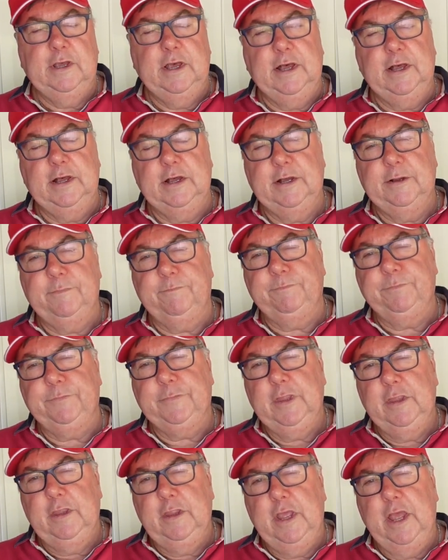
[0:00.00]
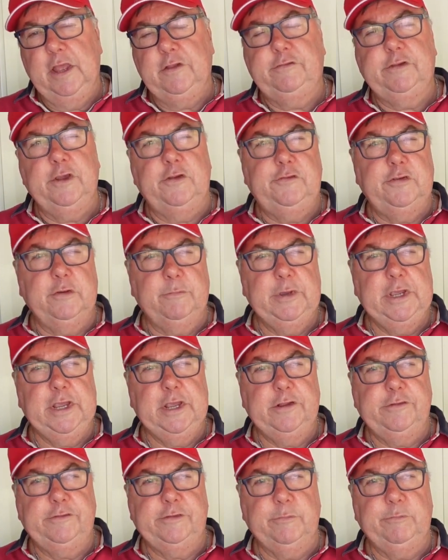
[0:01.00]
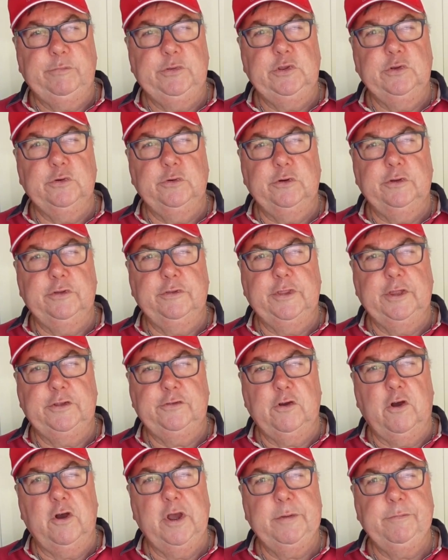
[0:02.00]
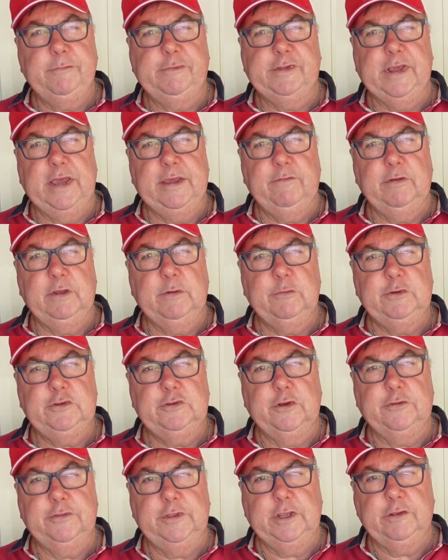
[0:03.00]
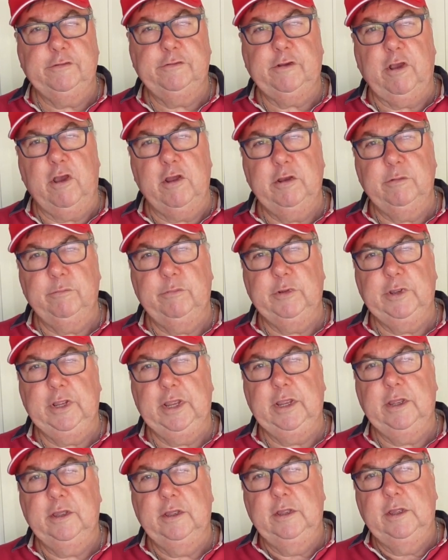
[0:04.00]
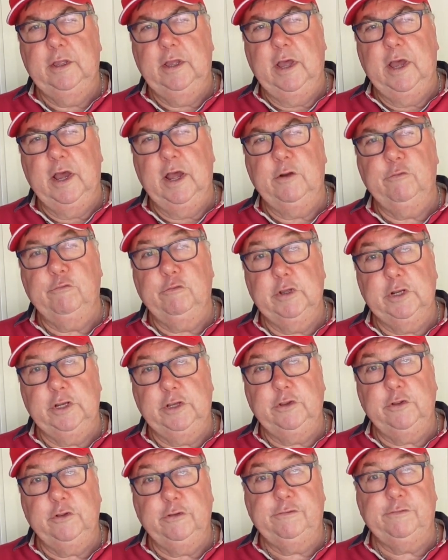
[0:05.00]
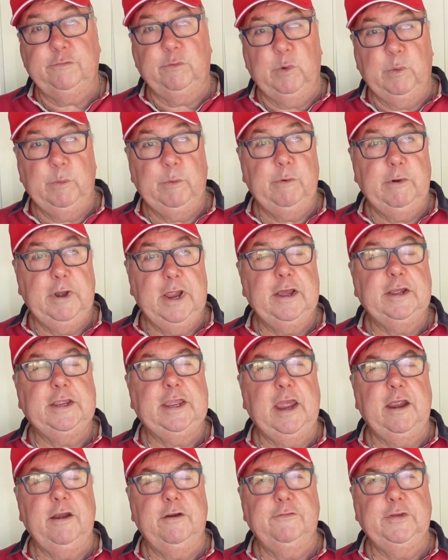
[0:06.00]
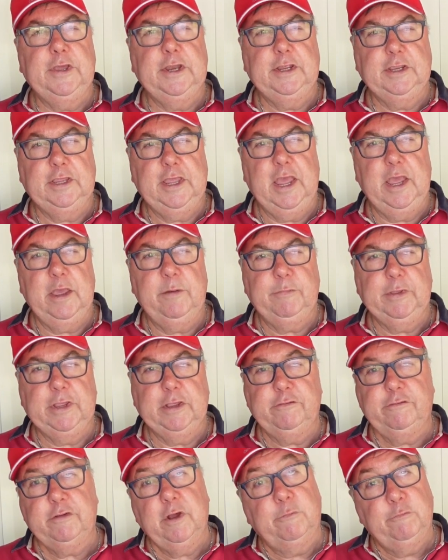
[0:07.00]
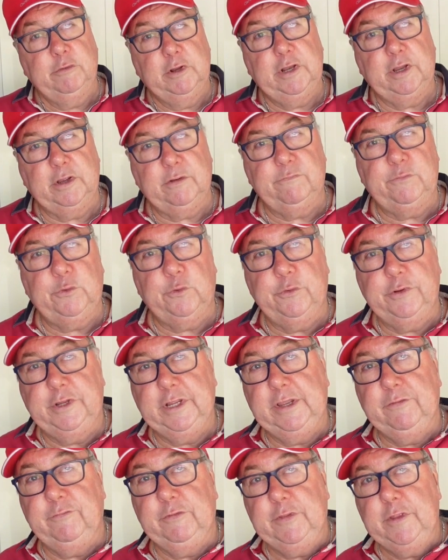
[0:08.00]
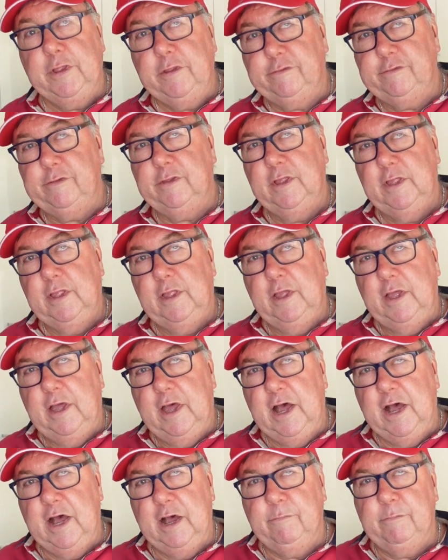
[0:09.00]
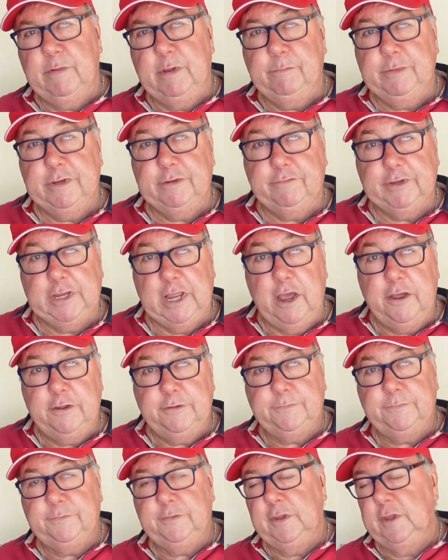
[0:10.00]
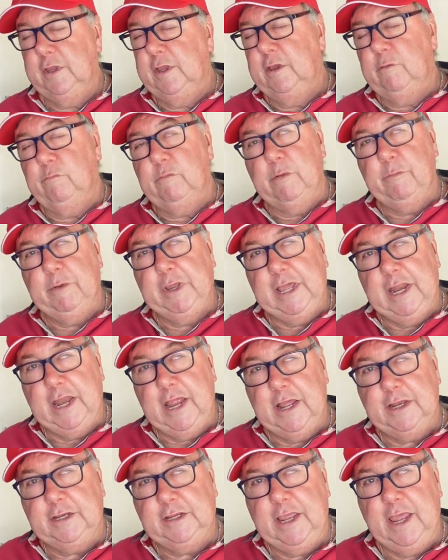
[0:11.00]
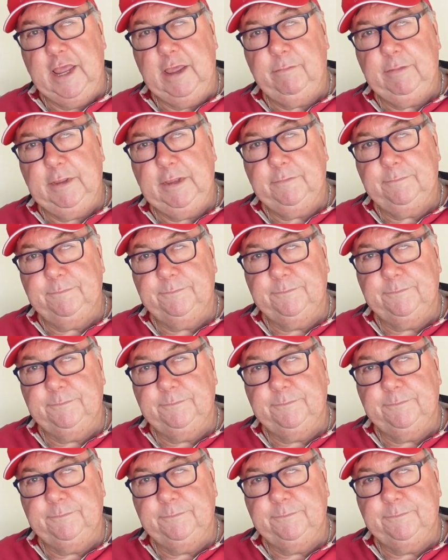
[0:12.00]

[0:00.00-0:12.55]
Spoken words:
And so to me, it's the time saving, which I think is going to be really useful when we're out caravanning camping. So I'm really looking forward to giving this a bit of a go when we get out and camping.